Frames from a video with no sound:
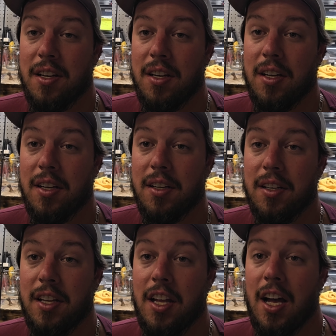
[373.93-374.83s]

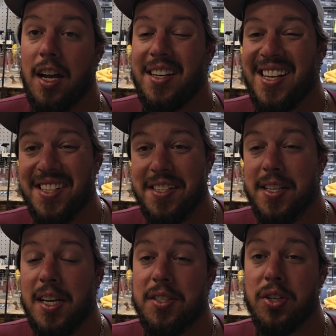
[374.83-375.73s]
a decent
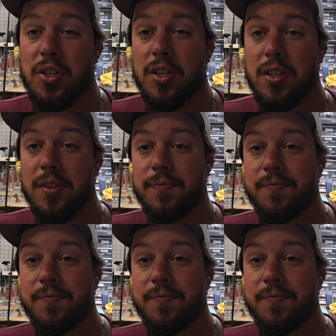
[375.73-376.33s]
sized hook,